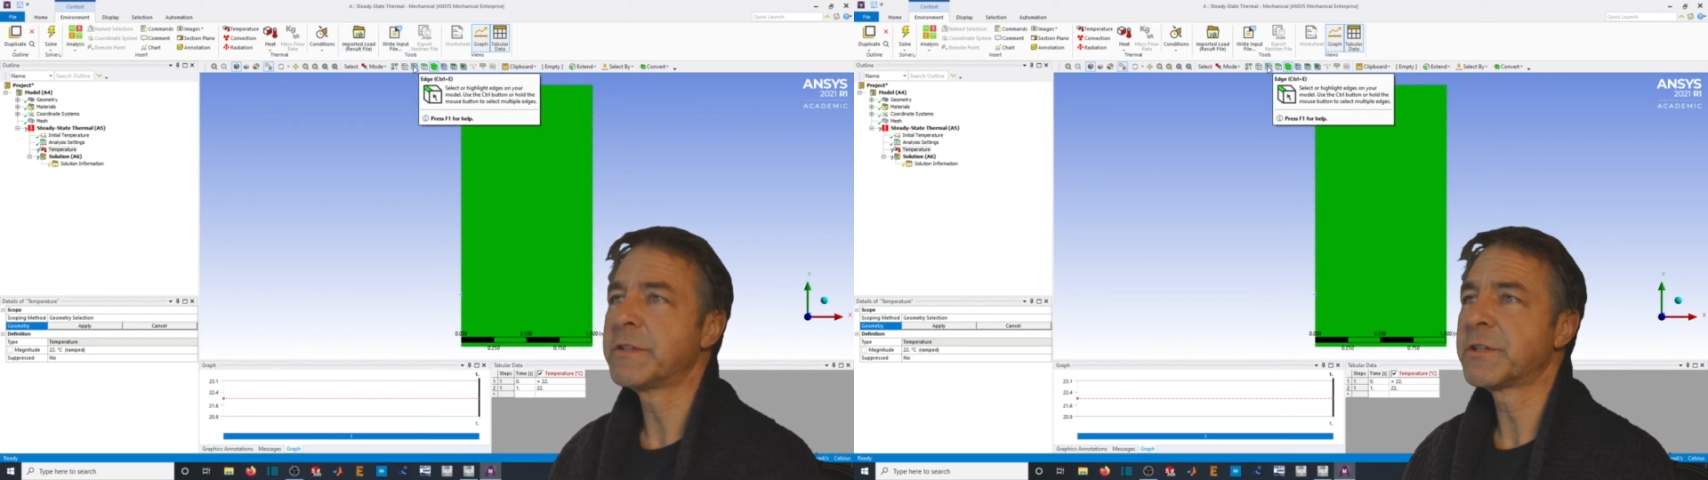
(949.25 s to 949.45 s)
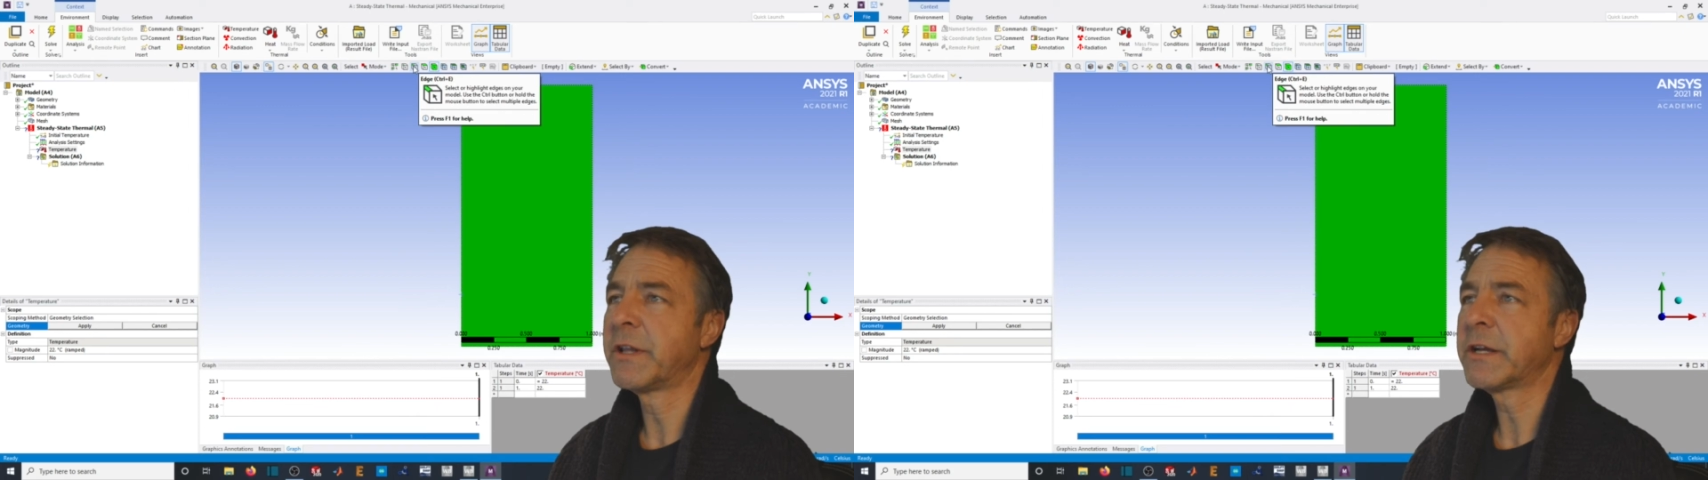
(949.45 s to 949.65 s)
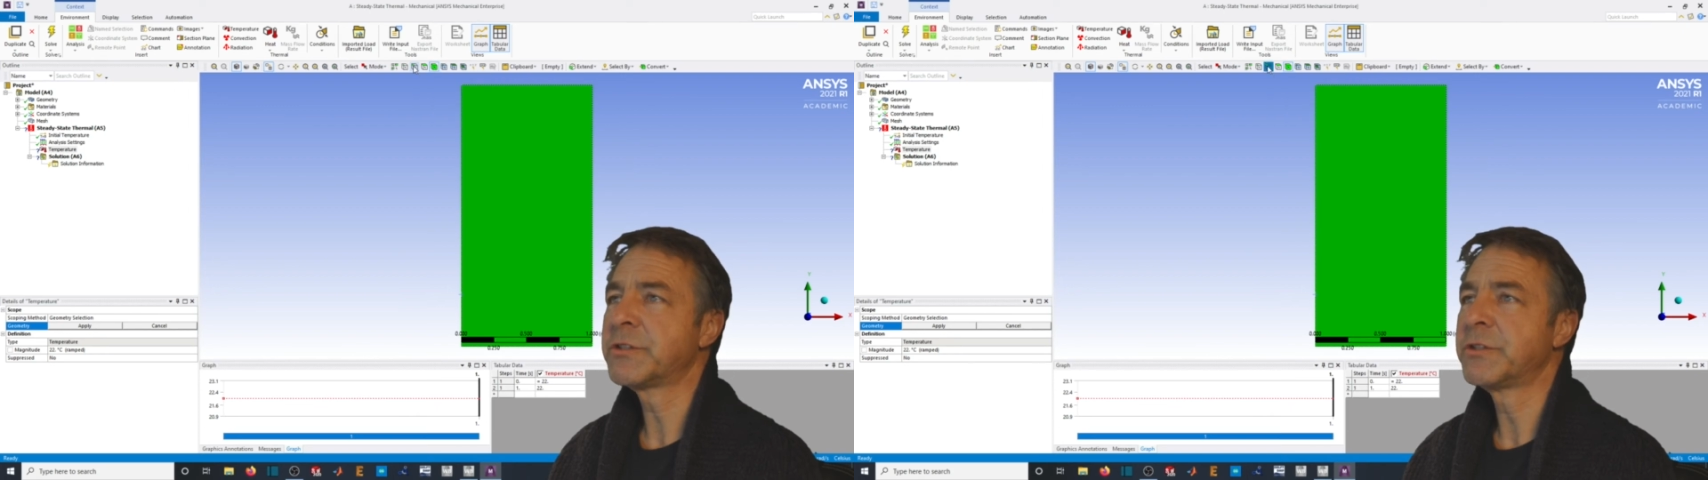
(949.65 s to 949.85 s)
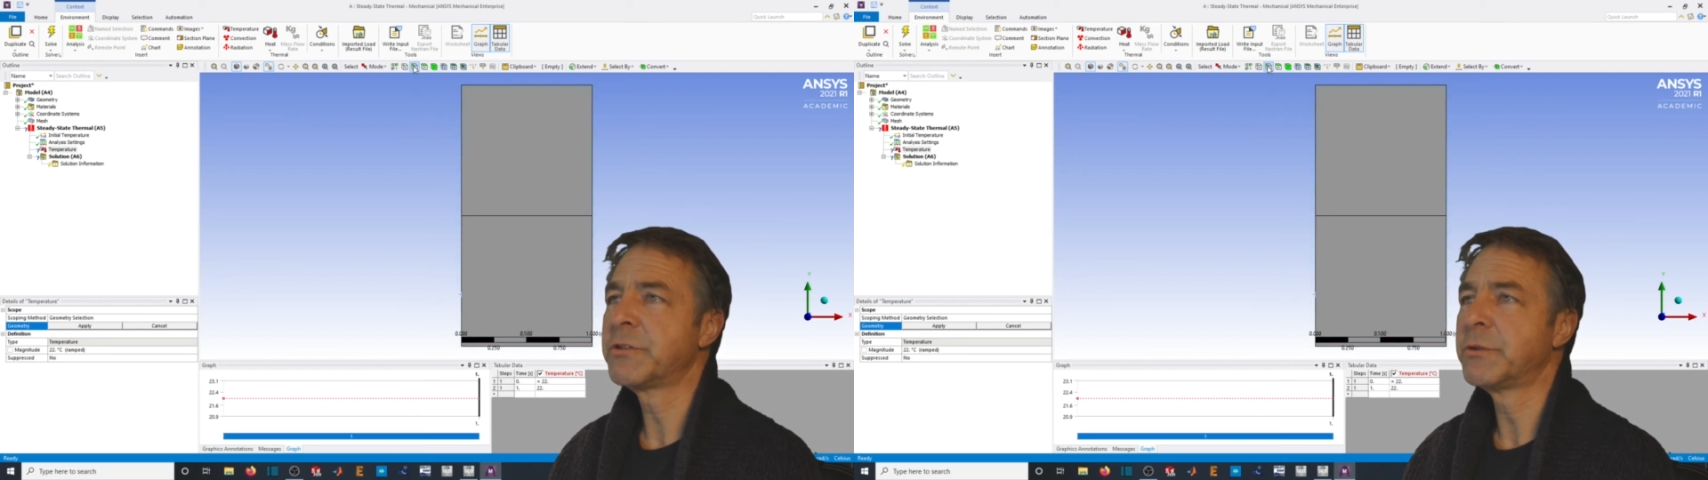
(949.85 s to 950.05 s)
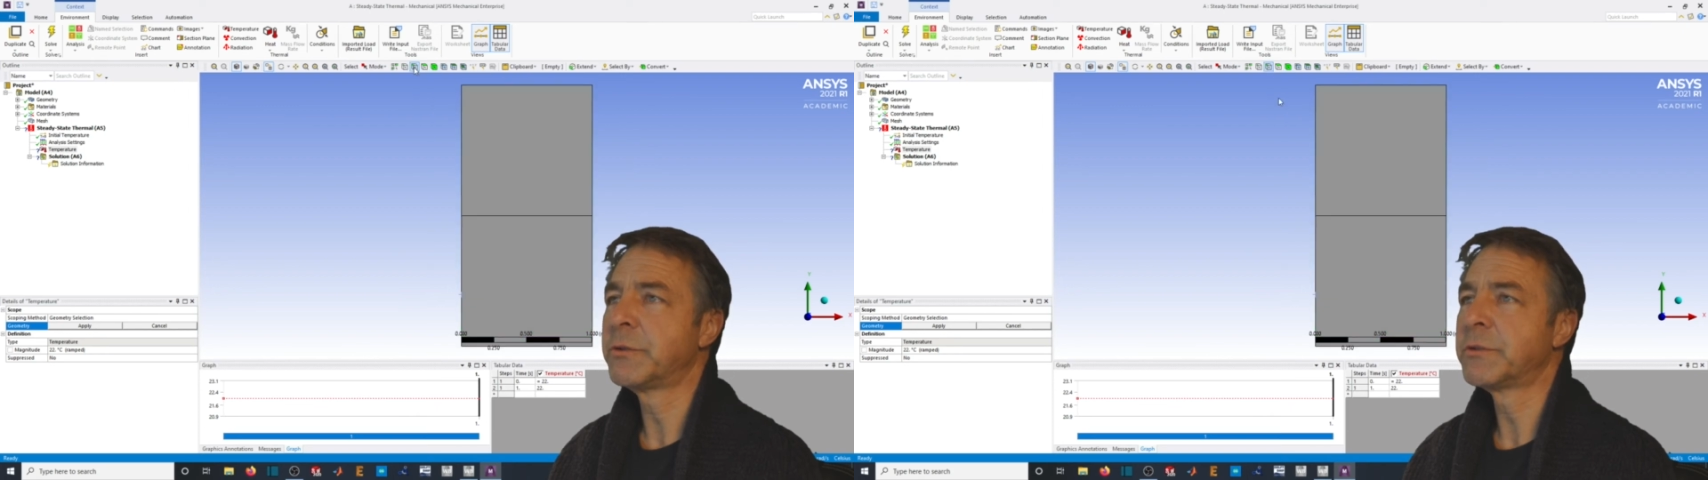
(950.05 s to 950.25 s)
selection
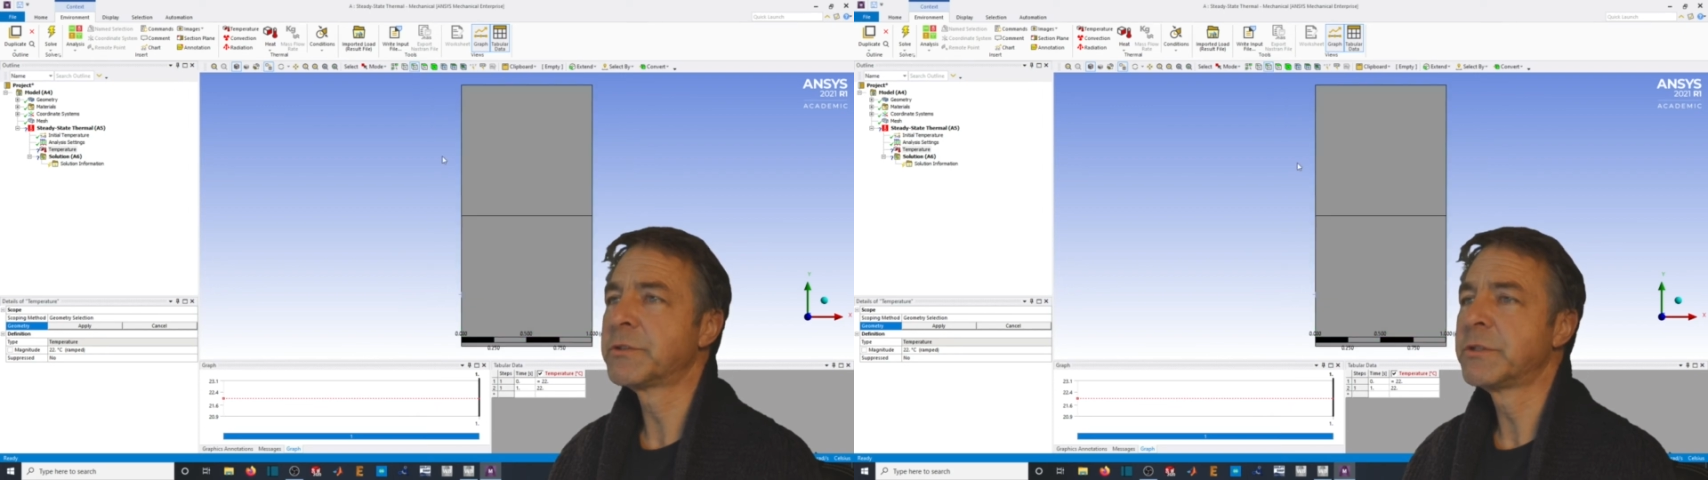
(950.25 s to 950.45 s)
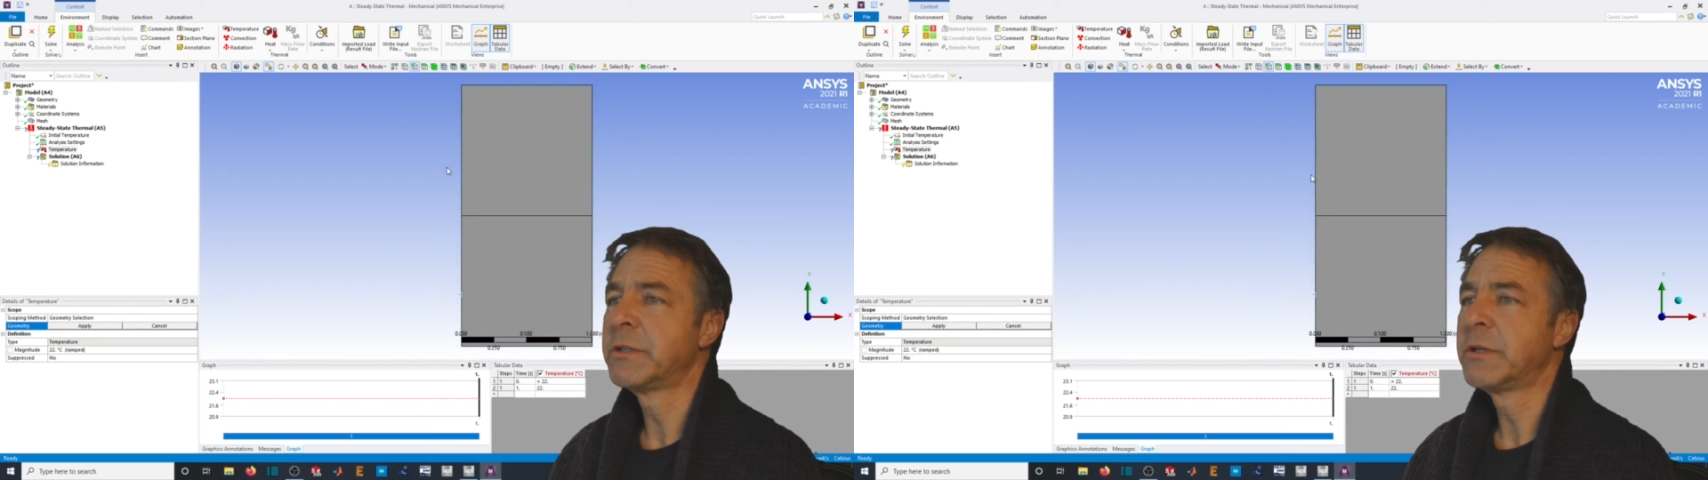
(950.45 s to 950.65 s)
tools.